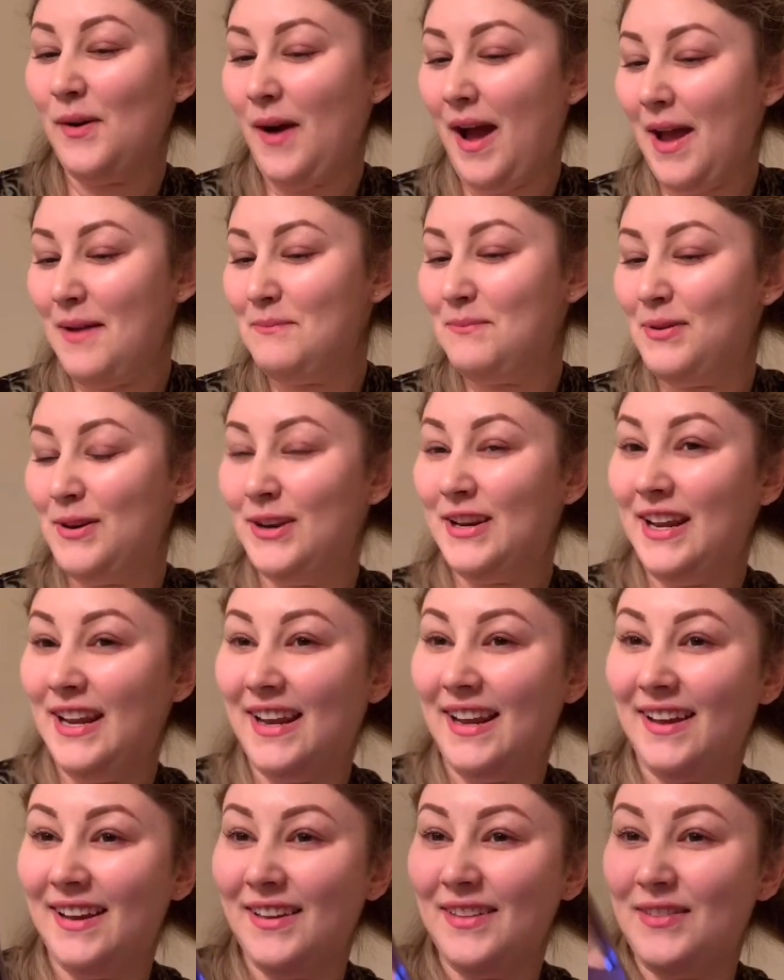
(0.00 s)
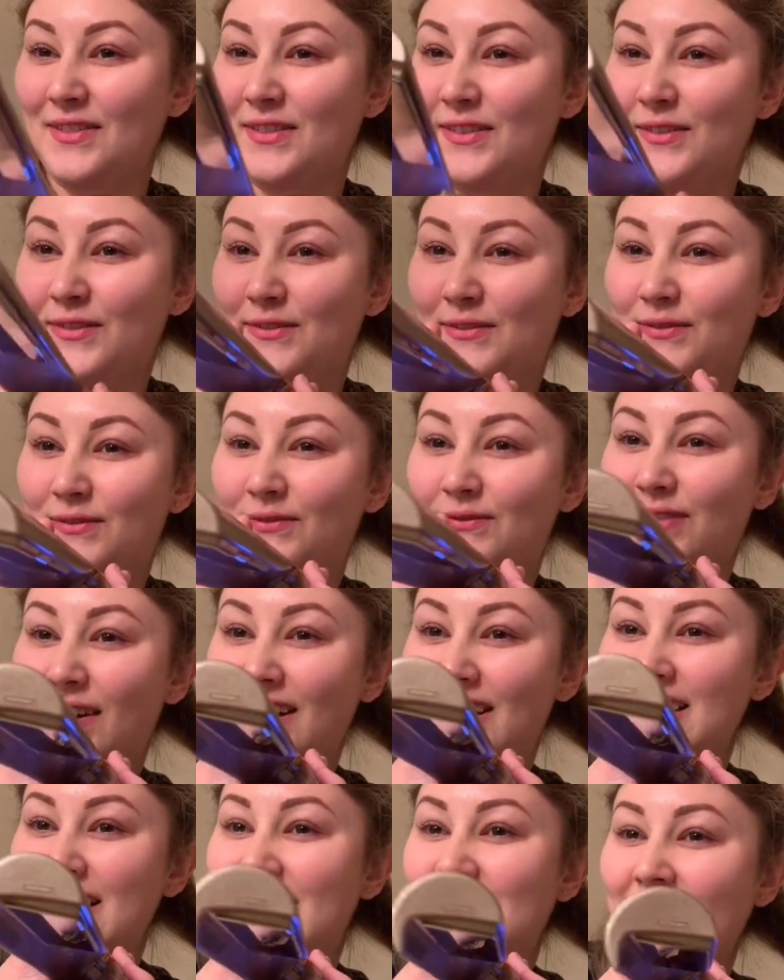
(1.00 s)
So I'm putting the
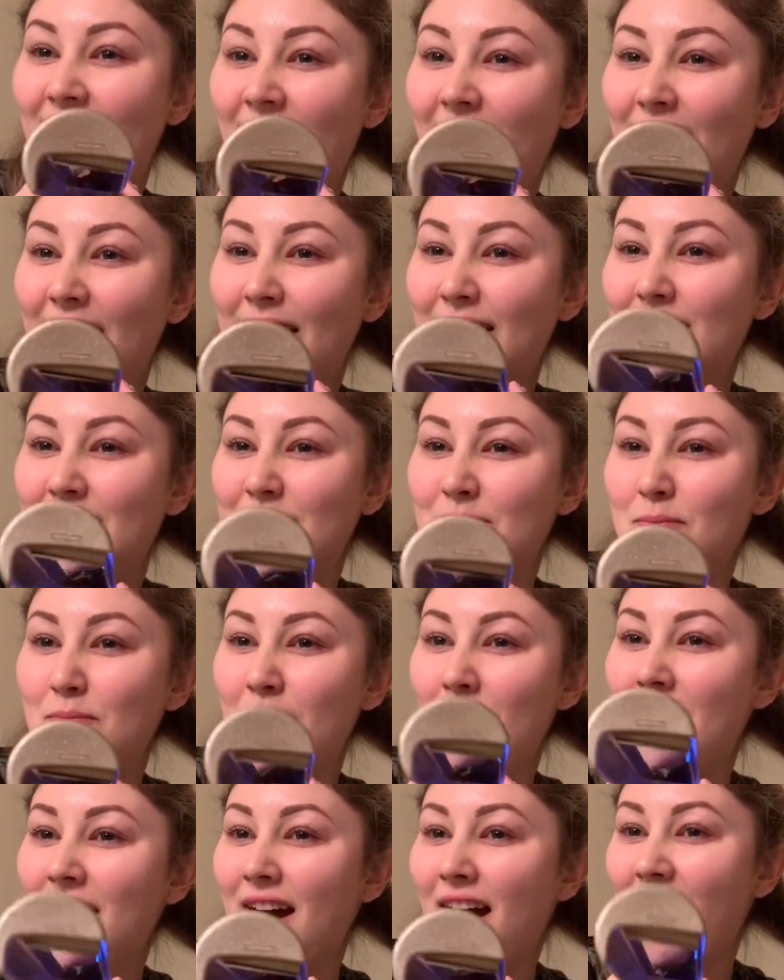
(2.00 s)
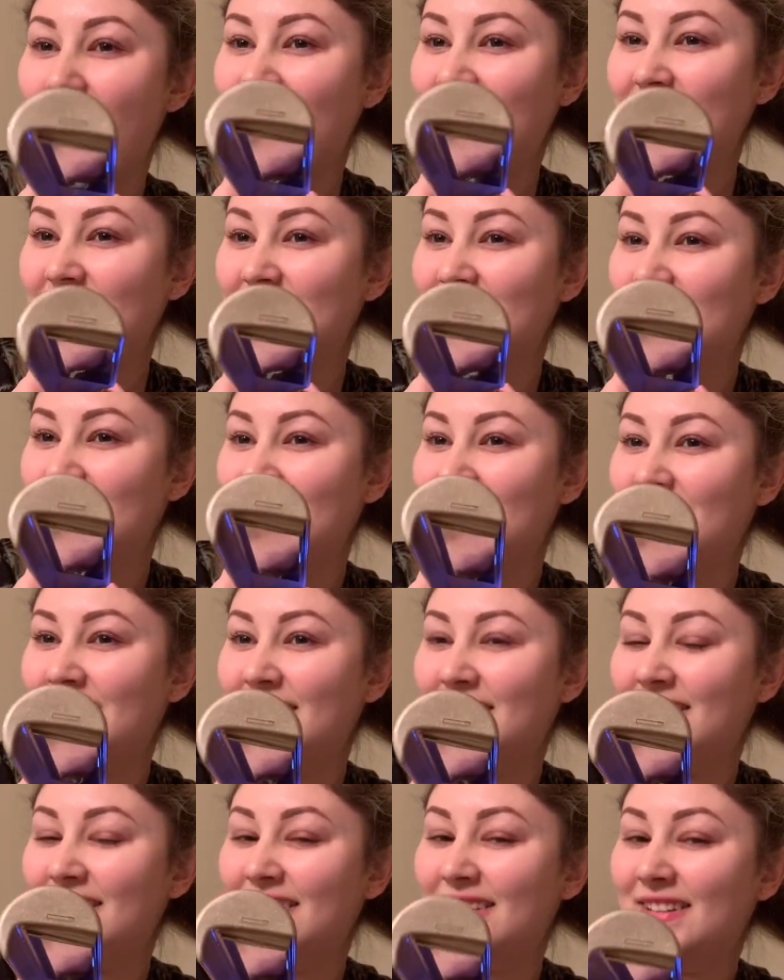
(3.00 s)
funny side behind.
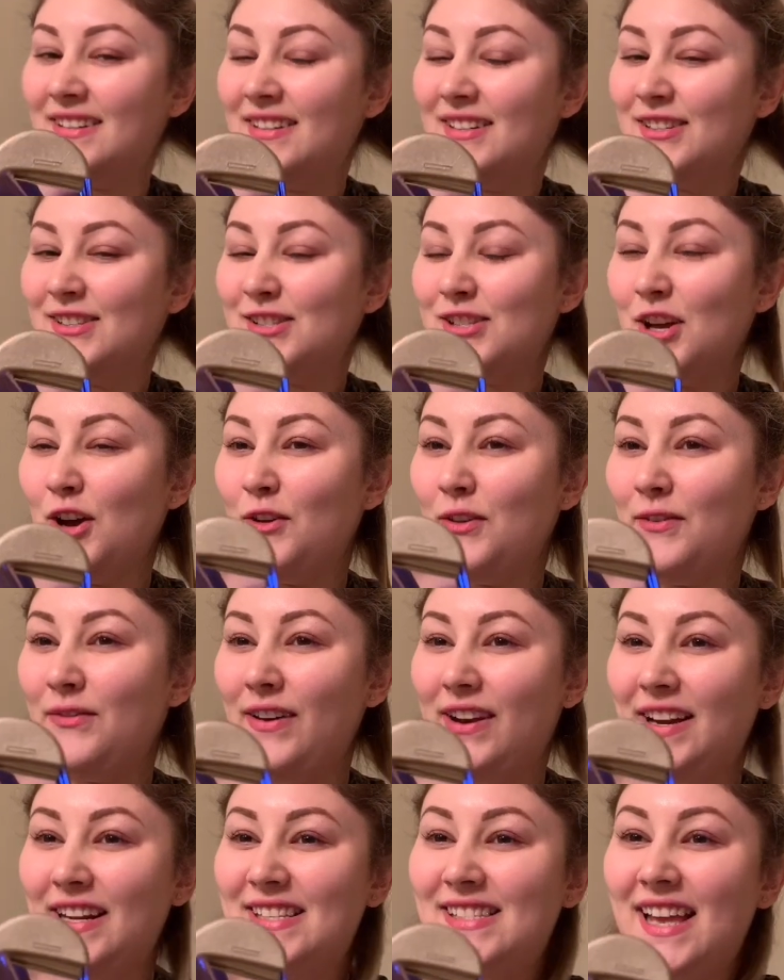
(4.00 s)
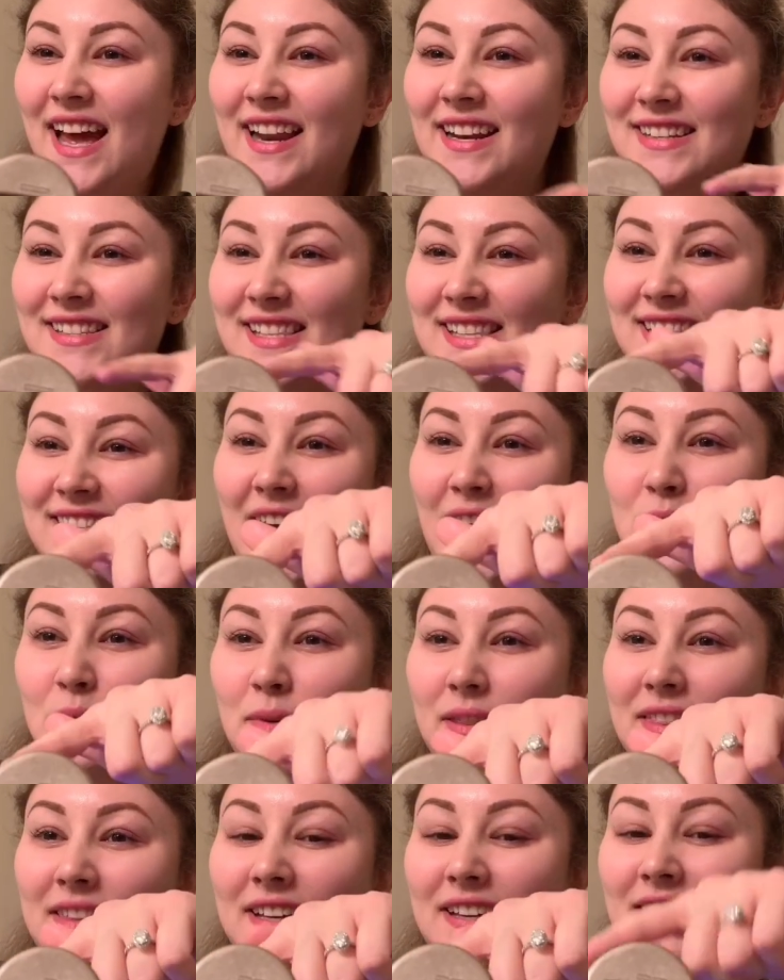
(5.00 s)
So the funny side is the
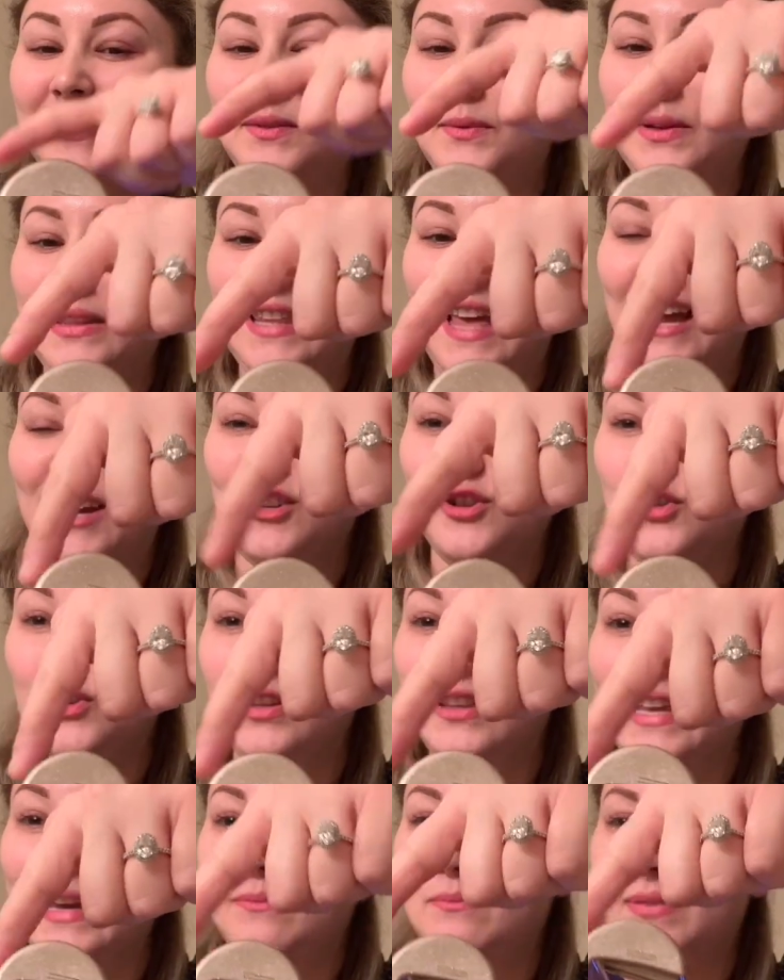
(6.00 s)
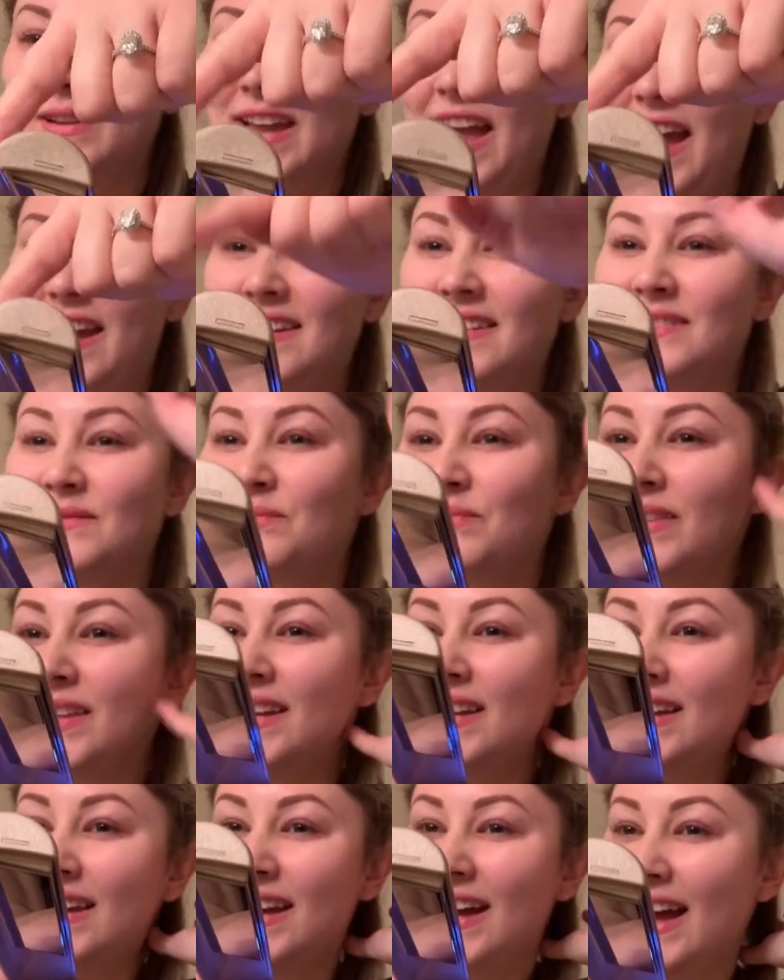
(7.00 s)
side with the extra lip, okay?
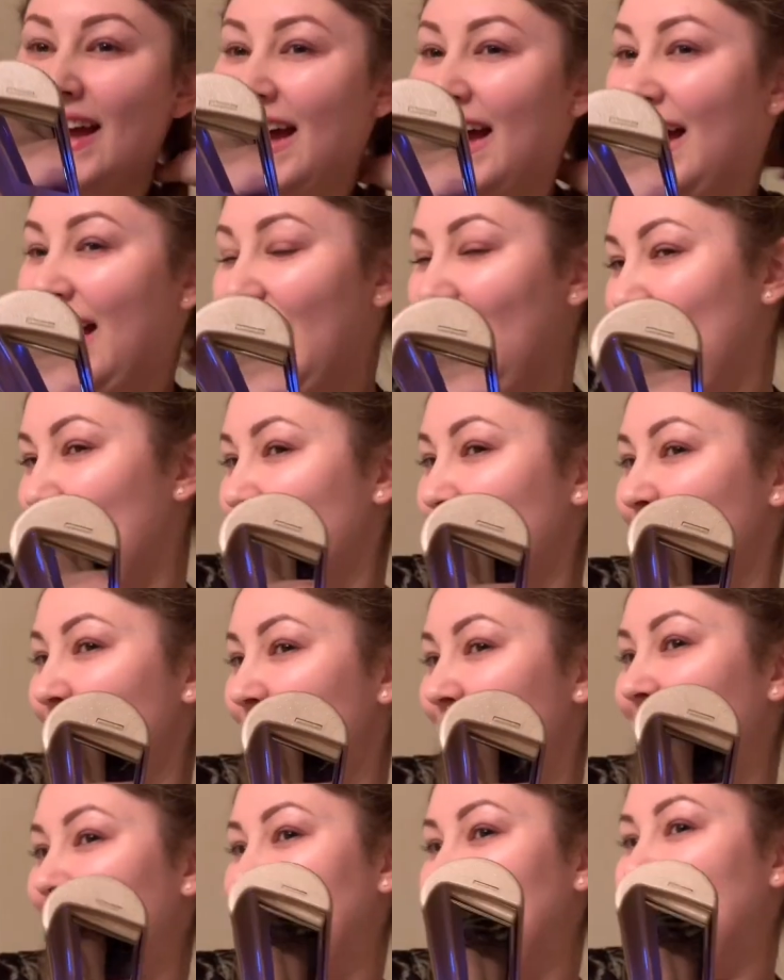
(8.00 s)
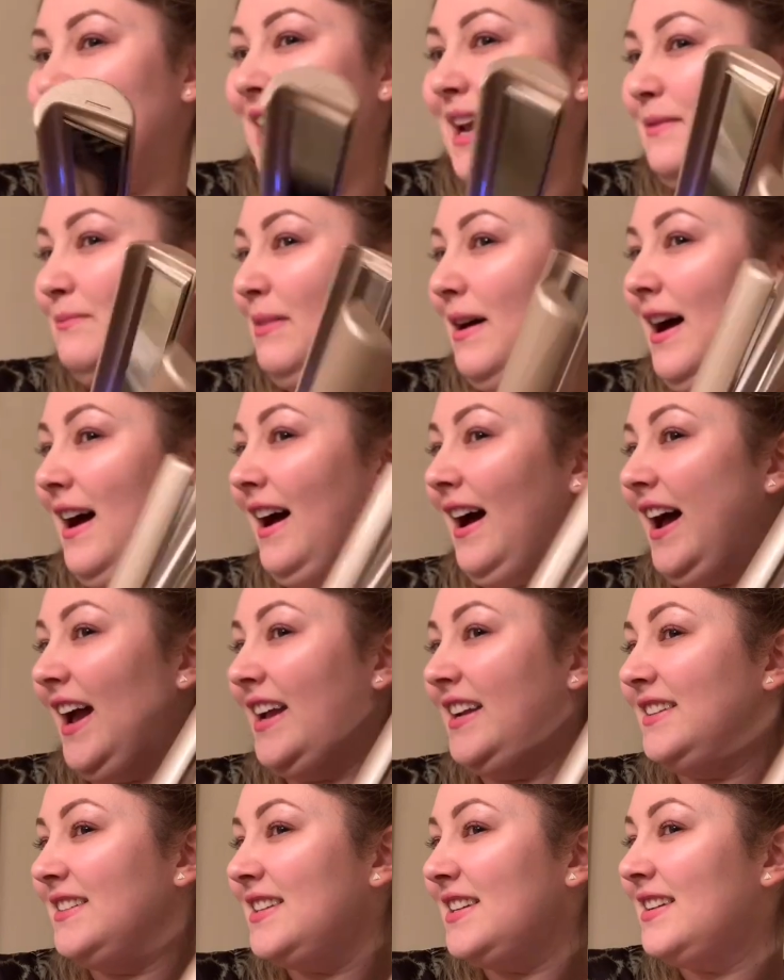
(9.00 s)
Funny side
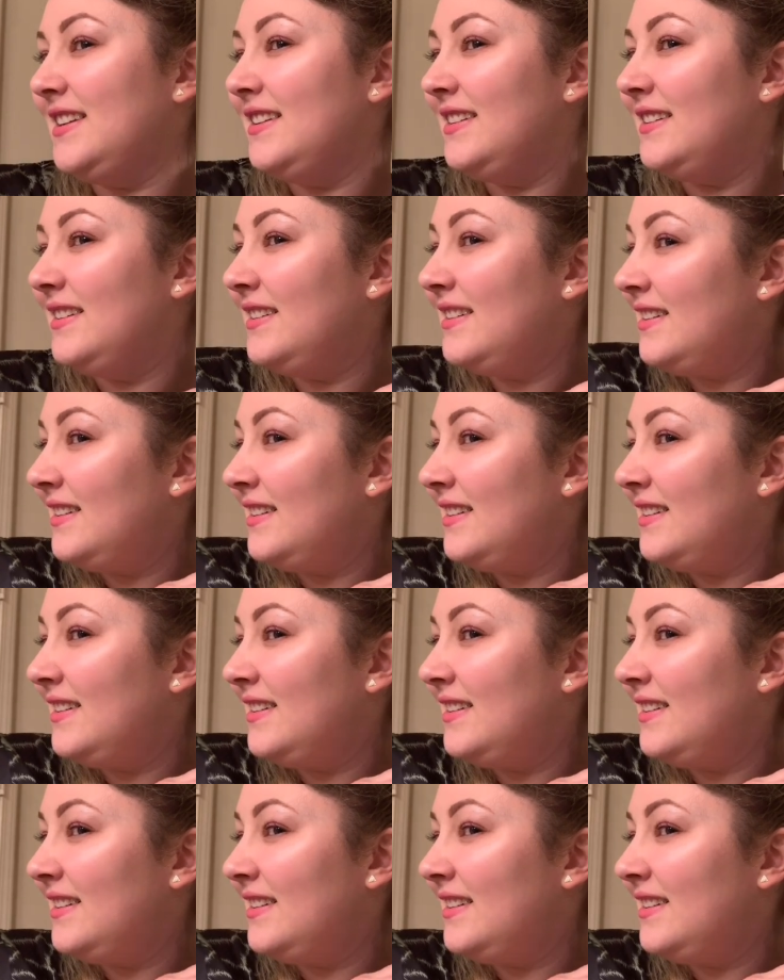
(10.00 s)
behind.